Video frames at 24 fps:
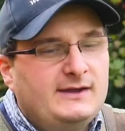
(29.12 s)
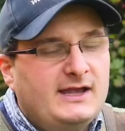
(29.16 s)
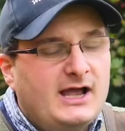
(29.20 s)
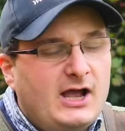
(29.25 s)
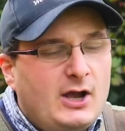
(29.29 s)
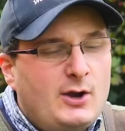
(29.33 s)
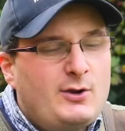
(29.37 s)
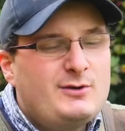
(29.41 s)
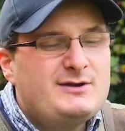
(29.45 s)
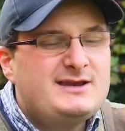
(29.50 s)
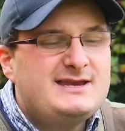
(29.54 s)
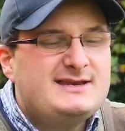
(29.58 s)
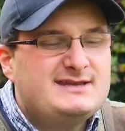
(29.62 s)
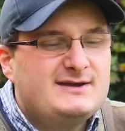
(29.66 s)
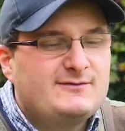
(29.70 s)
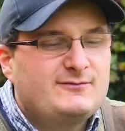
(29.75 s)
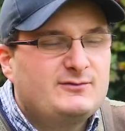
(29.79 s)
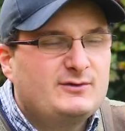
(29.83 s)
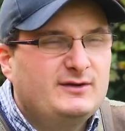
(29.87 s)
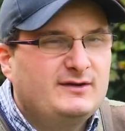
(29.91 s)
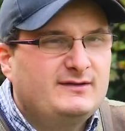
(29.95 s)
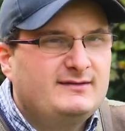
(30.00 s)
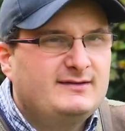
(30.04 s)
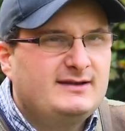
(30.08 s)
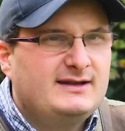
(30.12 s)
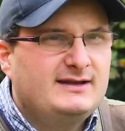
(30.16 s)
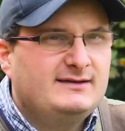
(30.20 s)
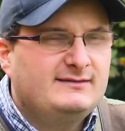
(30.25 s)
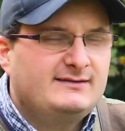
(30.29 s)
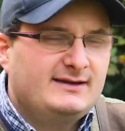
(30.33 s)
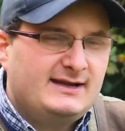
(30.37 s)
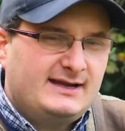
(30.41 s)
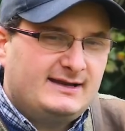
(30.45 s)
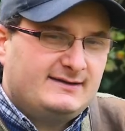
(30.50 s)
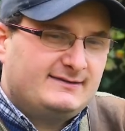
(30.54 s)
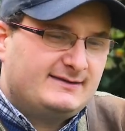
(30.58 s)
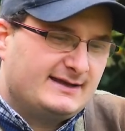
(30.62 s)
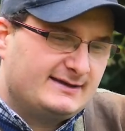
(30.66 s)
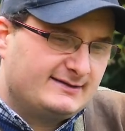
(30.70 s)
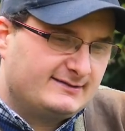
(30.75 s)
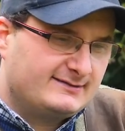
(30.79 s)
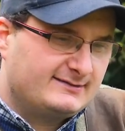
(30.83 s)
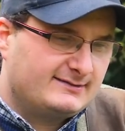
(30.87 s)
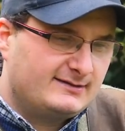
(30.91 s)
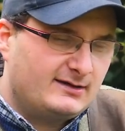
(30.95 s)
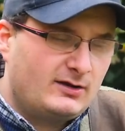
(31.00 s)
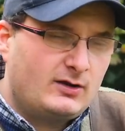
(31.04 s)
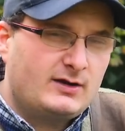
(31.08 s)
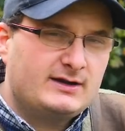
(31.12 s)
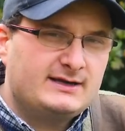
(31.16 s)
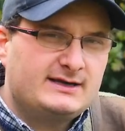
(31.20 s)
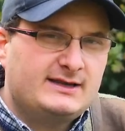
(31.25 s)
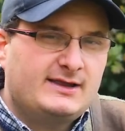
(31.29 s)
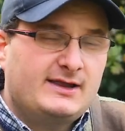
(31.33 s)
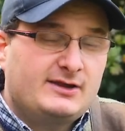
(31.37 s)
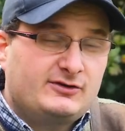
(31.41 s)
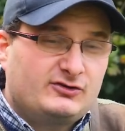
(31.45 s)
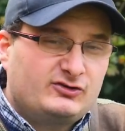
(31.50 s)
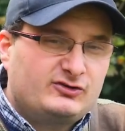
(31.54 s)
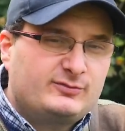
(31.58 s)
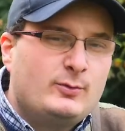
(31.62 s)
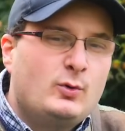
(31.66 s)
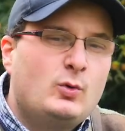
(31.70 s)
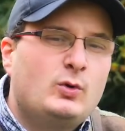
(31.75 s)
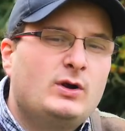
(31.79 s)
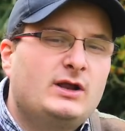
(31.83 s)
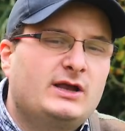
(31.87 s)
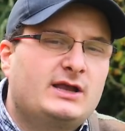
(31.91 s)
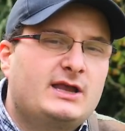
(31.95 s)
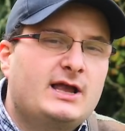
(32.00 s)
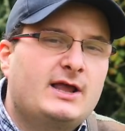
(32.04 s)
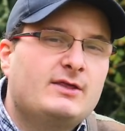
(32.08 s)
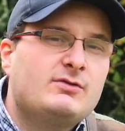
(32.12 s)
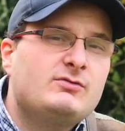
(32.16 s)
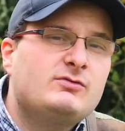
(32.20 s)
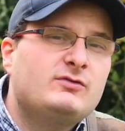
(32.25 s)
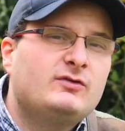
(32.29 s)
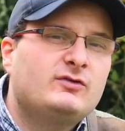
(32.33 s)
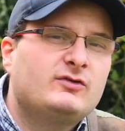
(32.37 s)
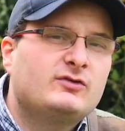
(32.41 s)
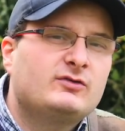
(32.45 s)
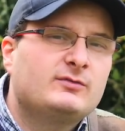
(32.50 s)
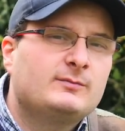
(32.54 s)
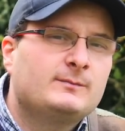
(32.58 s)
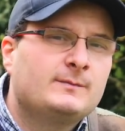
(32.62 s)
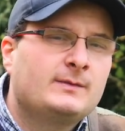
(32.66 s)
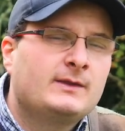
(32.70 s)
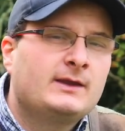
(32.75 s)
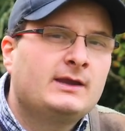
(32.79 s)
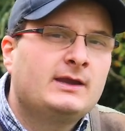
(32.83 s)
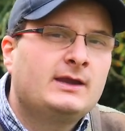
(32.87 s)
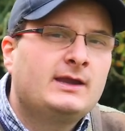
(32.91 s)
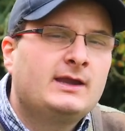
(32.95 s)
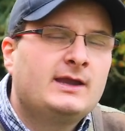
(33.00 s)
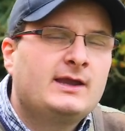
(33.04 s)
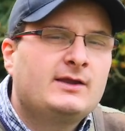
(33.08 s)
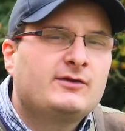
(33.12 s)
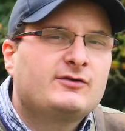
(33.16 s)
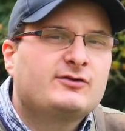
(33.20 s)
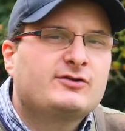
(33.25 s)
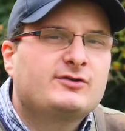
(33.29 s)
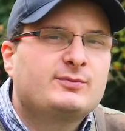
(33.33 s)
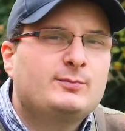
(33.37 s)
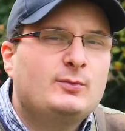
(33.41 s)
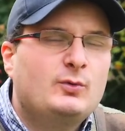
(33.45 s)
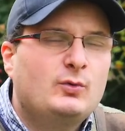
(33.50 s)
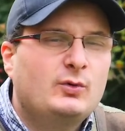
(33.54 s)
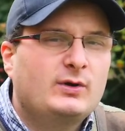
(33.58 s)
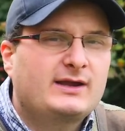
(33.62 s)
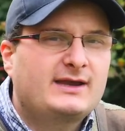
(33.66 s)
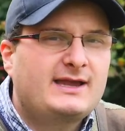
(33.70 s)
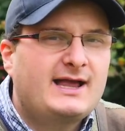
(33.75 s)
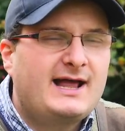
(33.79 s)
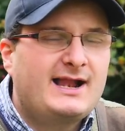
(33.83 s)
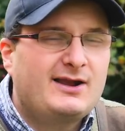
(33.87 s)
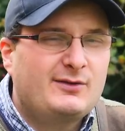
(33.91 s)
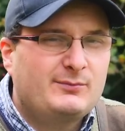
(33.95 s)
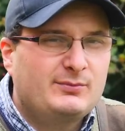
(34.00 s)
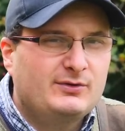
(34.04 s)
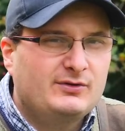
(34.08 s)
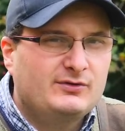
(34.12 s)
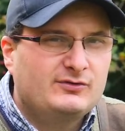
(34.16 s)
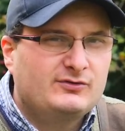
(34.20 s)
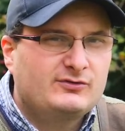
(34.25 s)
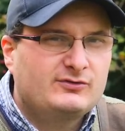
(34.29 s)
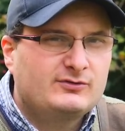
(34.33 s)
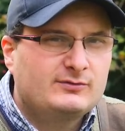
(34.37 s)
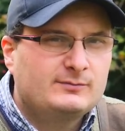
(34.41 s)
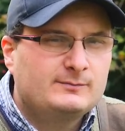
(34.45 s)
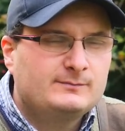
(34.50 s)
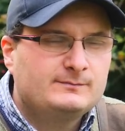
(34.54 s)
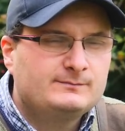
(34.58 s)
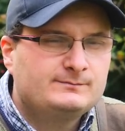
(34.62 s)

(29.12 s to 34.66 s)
The only difference is if they're smaller guns, smaller calibers.